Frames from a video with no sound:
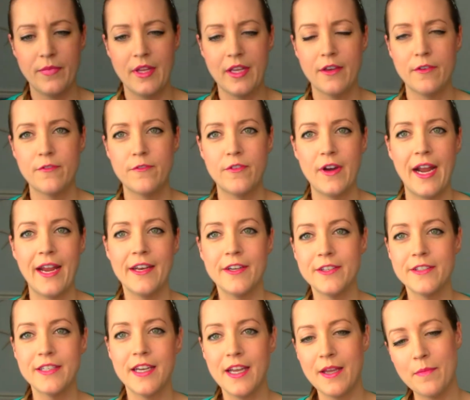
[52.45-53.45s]
like a
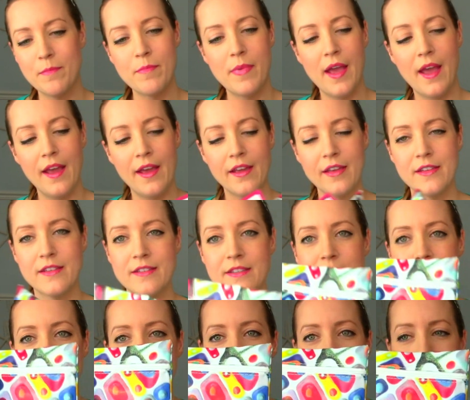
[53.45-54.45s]
vinyl type bag.
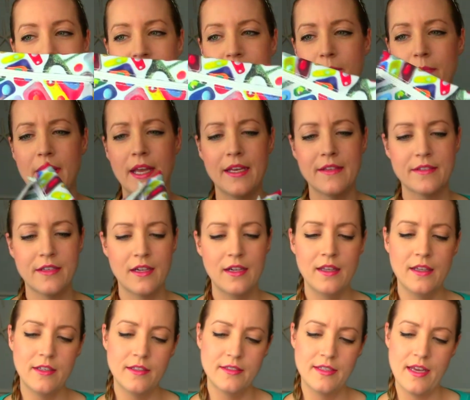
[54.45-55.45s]
So that's the bag. It's got a
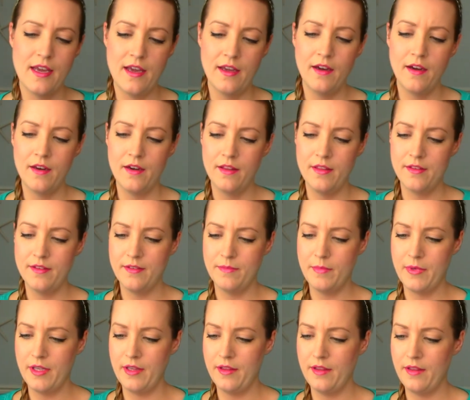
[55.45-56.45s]
little tag on it this
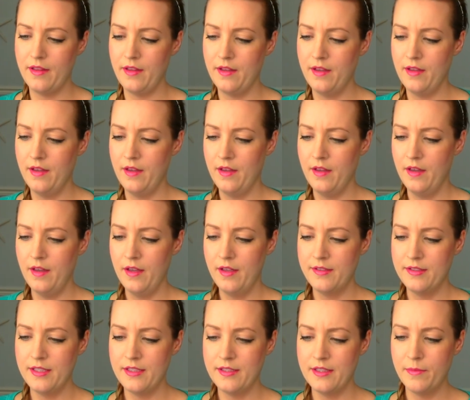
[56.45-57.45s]
month. It
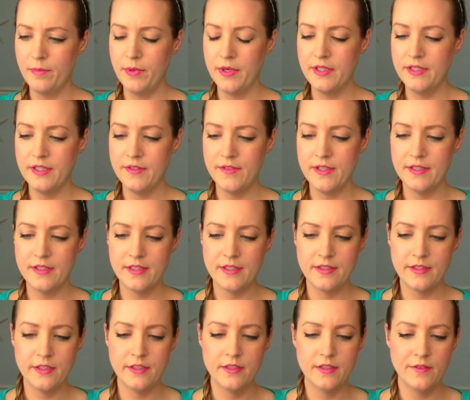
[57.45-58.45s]
says, the print of this
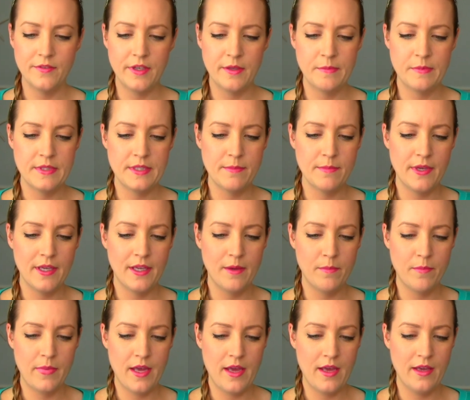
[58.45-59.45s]
exclusive Ipsy makeup
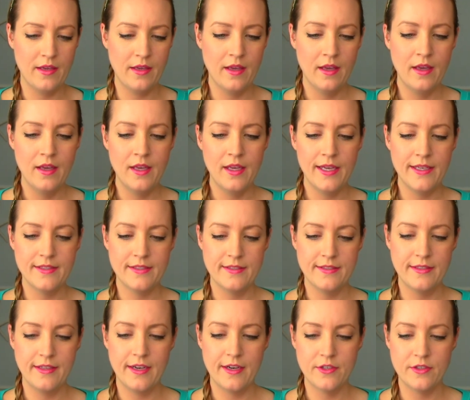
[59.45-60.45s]
bag is a
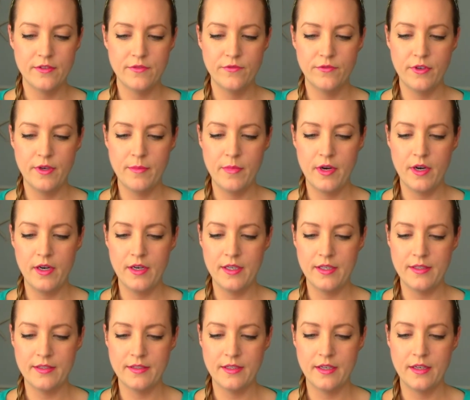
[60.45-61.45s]
selection from
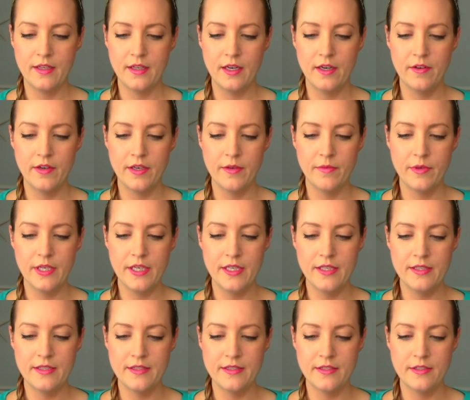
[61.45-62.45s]
artist Clary
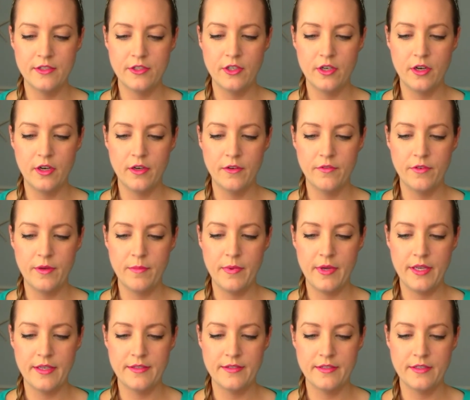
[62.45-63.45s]
Reese,
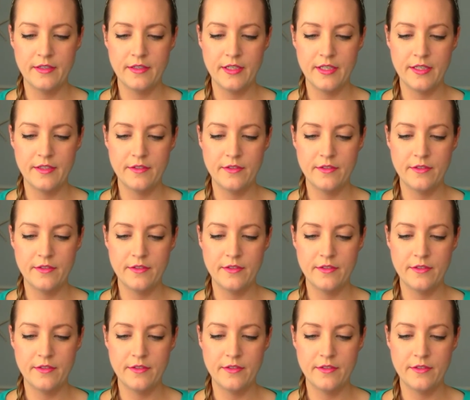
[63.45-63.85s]
geography-based series